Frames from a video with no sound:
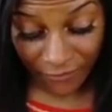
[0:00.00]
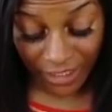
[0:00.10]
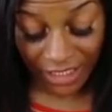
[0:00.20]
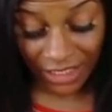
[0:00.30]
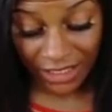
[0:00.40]
or
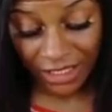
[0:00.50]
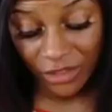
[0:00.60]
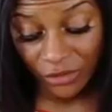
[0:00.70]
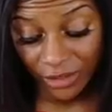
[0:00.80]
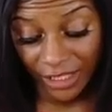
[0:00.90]
anything
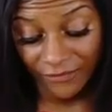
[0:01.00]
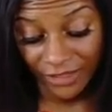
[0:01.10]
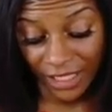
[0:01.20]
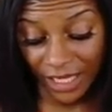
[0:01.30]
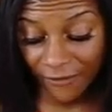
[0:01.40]
in your life
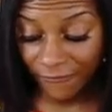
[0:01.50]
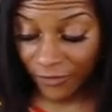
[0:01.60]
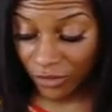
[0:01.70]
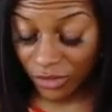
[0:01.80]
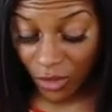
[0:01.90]
that kind of
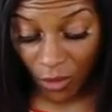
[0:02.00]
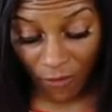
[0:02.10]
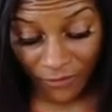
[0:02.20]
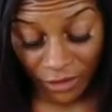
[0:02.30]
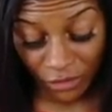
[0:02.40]
feels
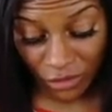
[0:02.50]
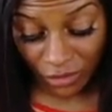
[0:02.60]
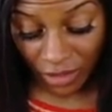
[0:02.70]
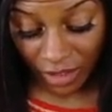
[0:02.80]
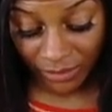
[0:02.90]
off
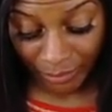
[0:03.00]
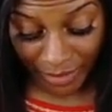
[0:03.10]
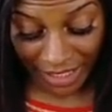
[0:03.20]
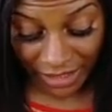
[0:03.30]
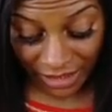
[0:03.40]
kilter or
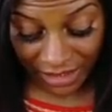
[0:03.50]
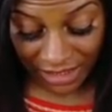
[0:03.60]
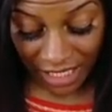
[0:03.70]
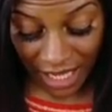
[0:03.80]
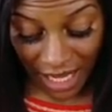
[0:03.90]
unbalanced.